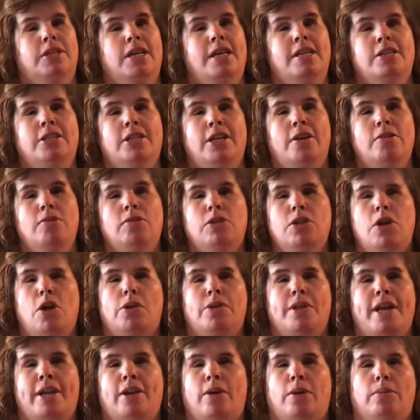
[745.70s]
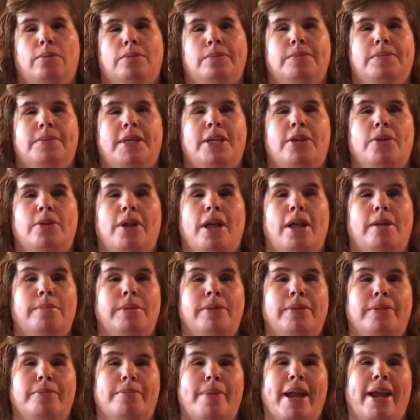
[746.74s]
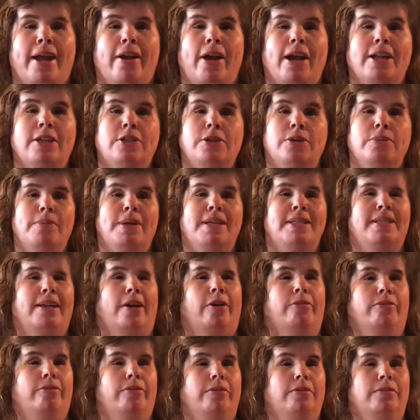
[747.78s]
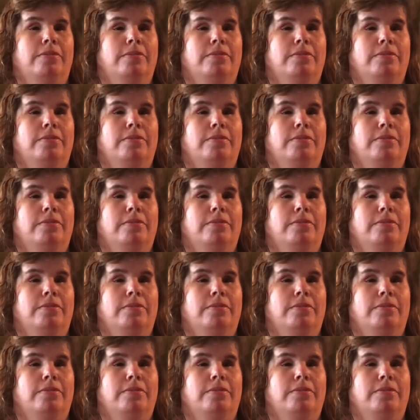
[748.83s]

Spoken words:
In general, no, they don't. They don't help me with my hair. I do it myself.